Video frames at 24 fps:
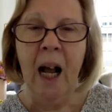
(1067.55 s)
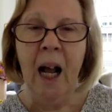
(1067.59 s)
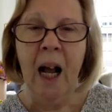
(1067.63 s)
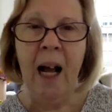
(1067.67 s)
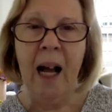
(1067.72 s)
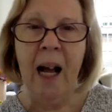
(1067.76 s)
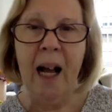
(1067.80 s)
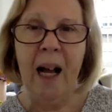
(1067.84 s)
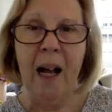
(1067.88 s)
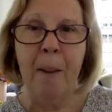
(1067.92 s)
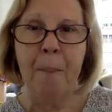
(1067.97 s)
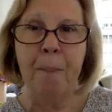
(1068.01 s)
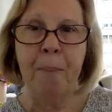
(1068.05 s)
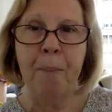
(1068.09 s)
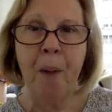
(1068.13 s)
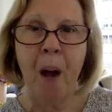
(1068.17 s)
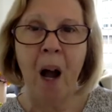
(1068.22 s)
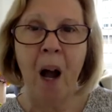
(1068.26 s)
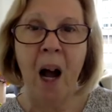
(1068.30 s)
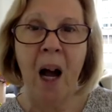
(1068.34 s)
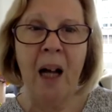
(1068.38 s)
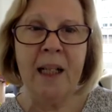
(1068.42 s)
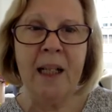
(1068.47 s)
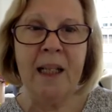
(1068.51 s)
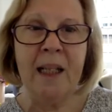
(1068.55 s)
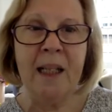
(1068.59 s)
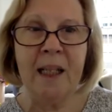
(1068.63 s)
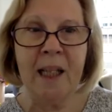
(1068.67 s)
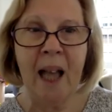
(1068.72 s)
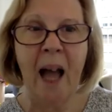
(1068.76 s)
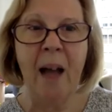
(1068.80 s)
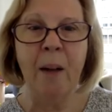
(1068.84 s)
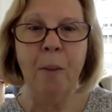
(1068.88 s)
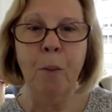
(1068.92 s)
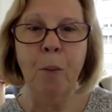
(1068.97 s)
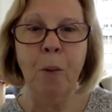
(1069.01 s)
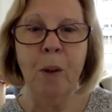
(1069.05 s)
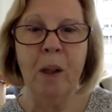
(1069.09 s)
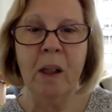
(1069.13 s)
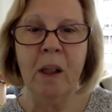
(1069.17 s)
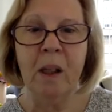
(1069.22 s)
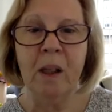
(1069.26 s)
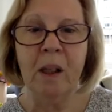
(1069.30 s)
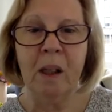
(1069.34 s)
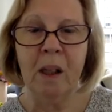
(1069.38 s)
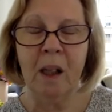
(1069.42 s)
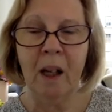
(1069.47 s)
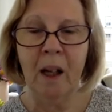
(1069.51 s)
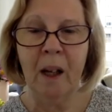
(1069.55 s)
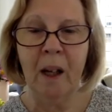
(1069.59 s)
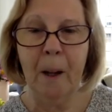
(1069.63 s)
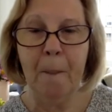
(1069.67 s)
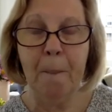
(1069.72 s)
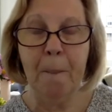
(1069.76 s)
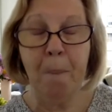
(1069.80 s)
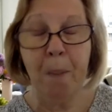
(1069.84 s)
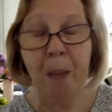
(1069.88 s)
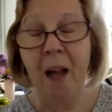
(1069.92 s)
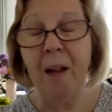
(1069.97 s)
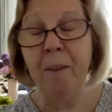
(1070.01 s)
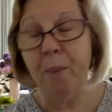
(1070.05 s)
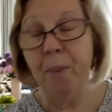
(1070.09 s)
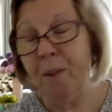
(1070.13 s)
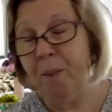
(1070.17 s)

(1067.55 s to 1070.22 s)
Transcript: I sat with, and